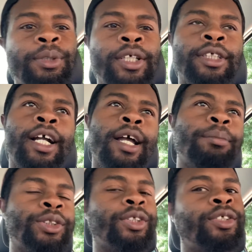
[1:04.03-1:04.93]
because I
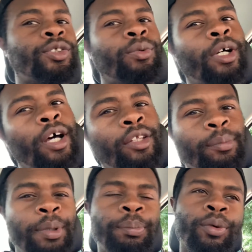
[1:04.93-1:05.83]
kept listening to what other
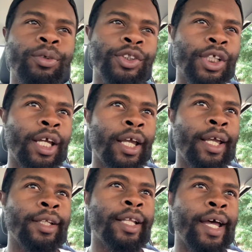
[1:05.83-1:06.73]
people were
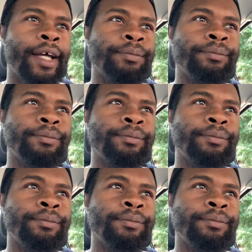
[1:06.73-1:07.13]
saying that